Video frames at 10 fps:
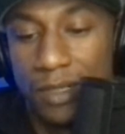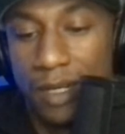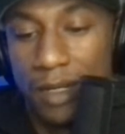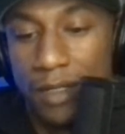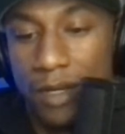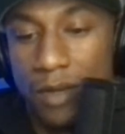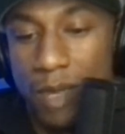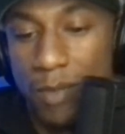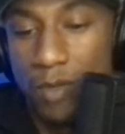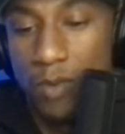and
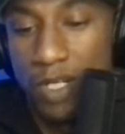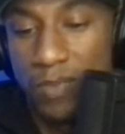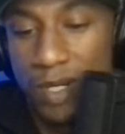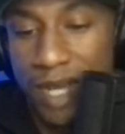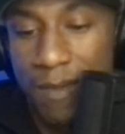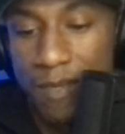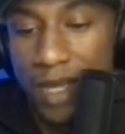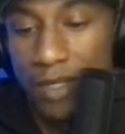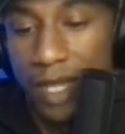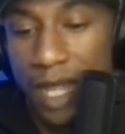maybe you want to spend time down
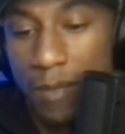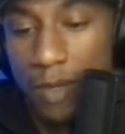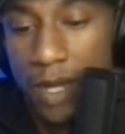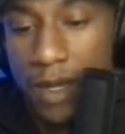the Cape,